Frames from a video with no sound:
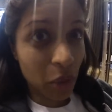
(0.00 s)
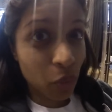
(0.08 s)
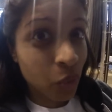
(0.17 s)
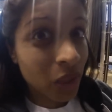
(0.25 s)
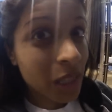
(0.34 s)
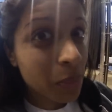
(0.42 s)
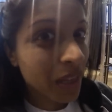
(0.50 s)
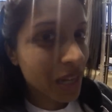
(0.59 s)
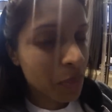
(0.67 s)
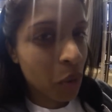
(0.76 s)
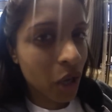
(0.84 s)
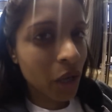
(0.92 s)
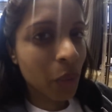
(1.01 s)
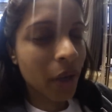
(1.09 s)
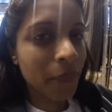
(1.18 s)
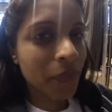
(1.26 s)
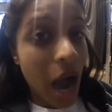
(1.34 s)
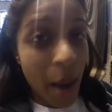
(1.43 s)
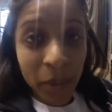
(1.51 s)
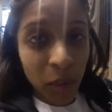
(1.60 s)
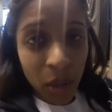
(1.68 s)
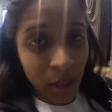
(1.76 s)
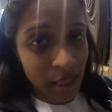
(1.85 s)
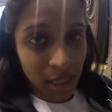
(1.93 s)
like a really big important one, I'm gonna
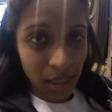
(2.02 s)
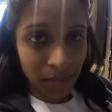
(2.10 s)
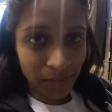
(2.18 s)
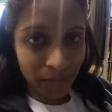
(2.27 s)
wear a onesie.